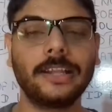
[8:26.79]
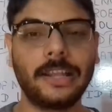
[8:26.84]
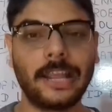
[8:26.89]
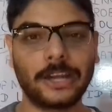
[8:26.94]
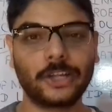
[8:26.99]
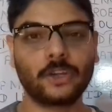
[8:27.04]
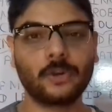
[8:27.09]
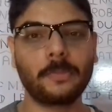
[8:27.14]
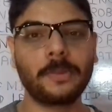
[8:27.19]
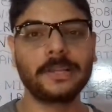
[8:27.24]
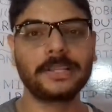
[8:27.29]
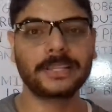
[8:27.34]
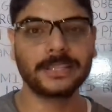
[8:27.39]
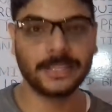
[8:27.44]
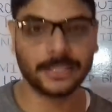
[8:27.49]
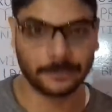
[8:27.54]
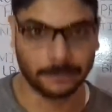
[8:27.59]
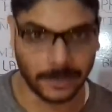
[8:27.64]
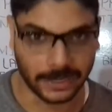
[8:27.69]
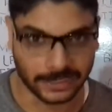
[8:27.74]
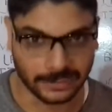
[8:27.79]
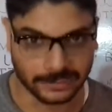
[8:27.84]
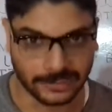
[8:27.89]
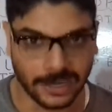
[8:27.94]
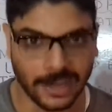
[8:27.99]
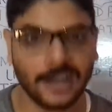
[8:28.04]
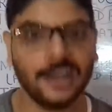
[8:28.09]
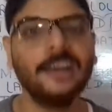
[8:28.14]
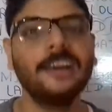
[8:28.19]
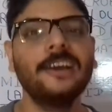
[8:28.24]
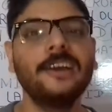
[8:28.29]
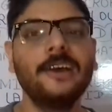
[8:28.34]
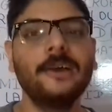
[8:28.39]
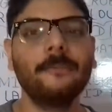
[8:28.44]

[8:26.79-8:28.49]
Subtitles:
The lactobacillus bacteria